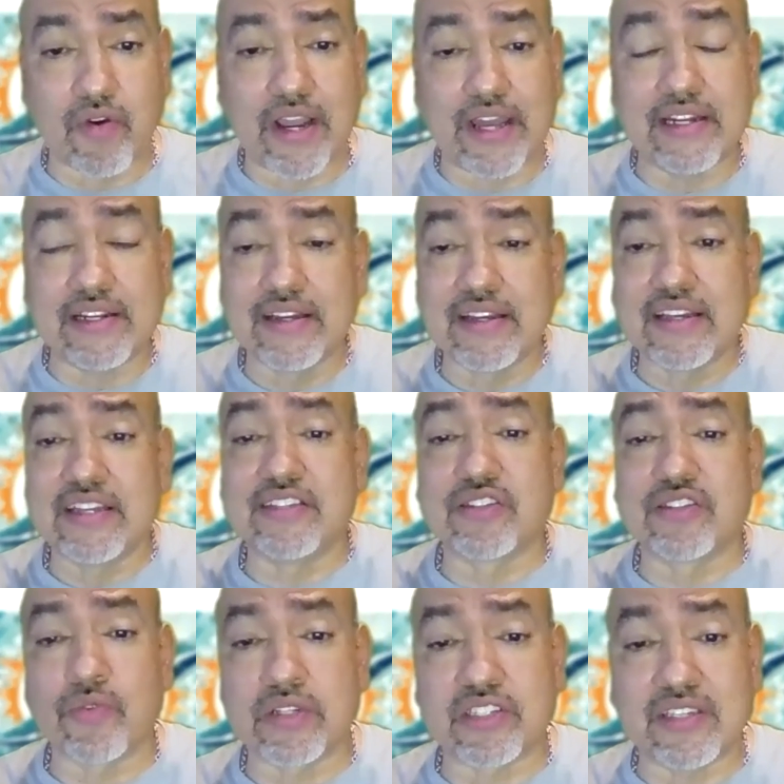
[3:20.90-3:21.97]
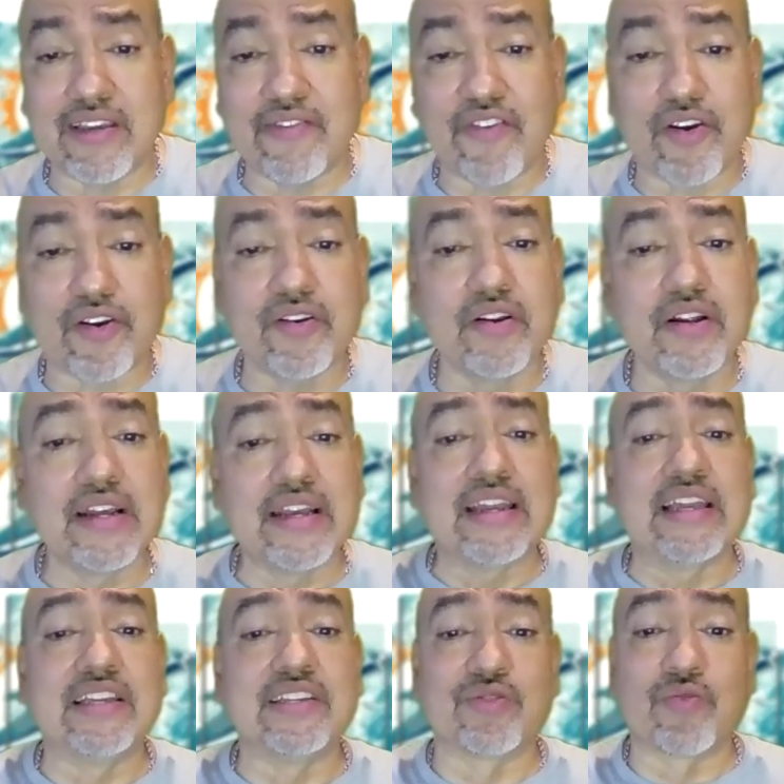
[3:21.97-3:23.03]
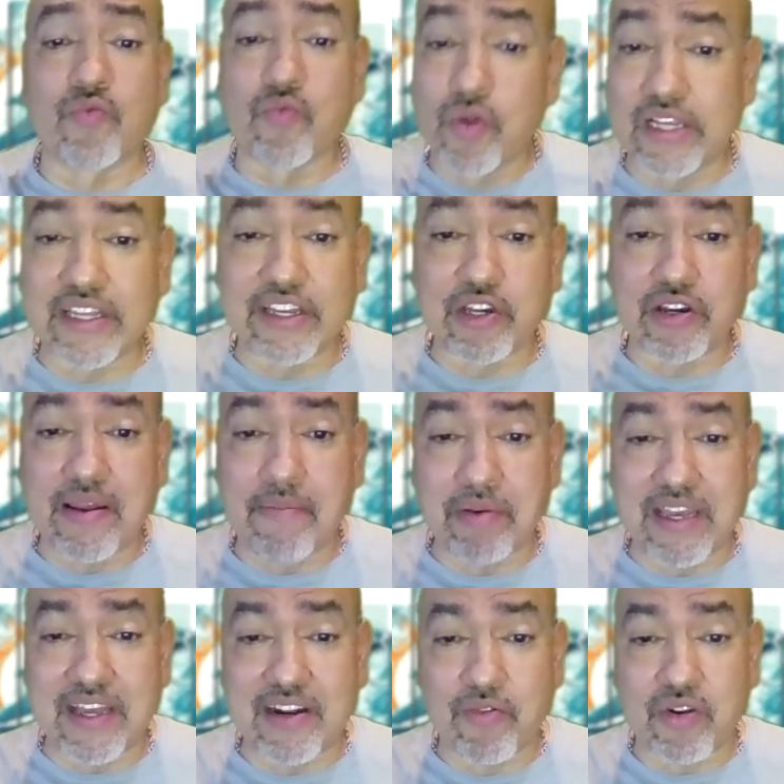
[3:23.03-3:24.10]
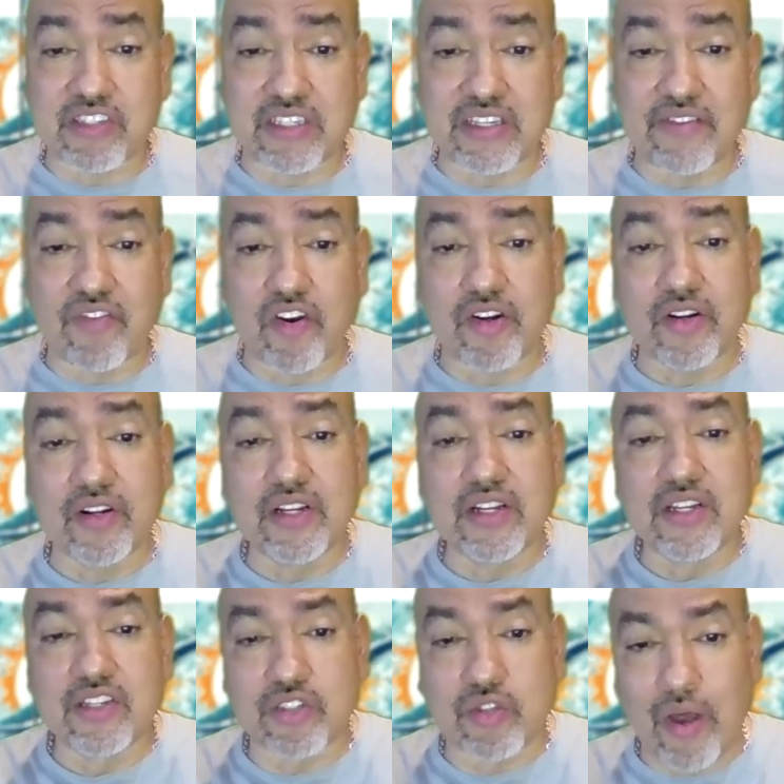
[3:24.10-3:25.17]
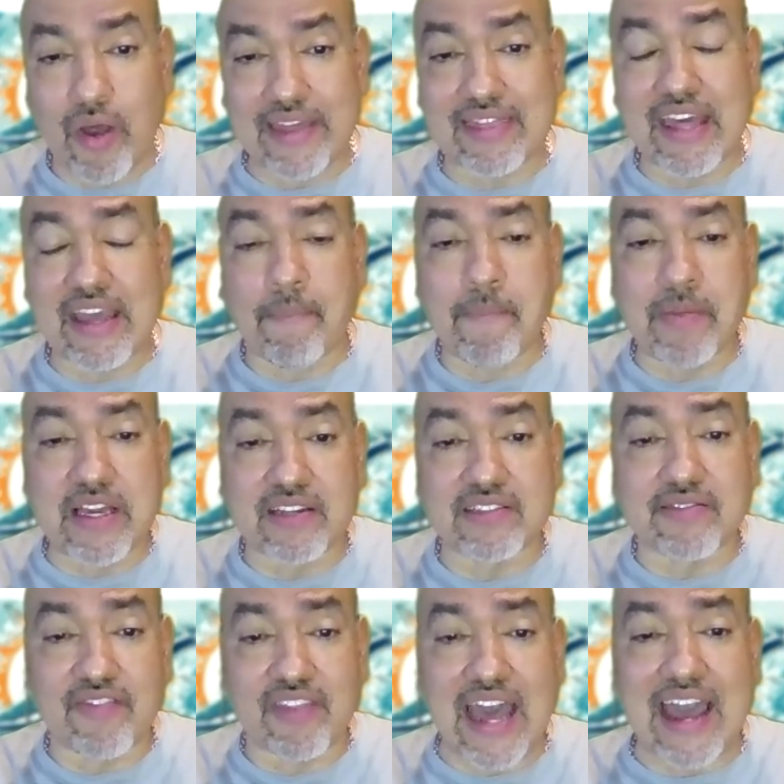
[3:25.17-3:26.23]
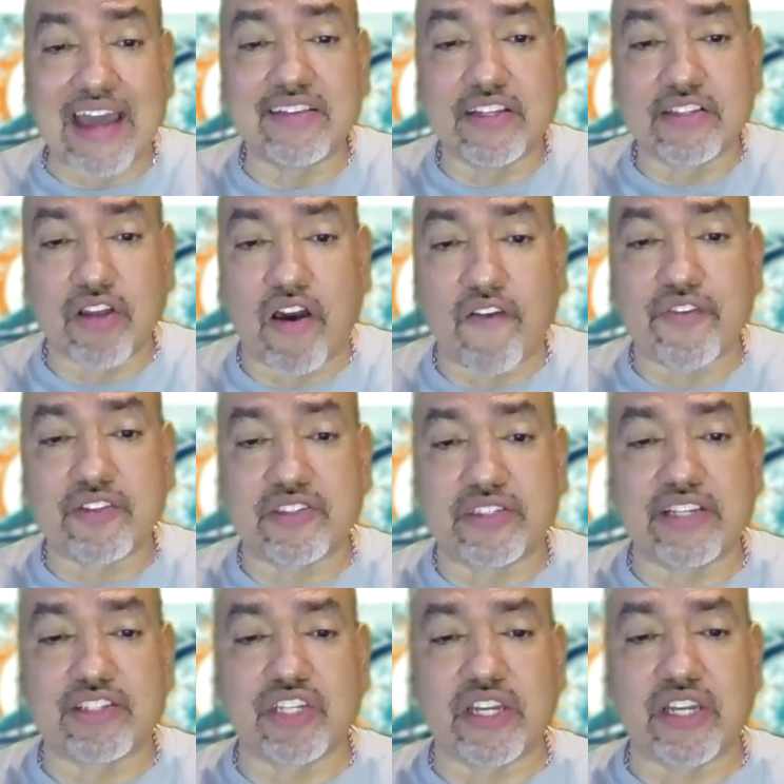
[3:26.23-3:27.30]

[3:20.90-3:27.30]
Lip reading: right? He's a receiver. He's really good at being a receiver. So I think because of that, the Dolphins take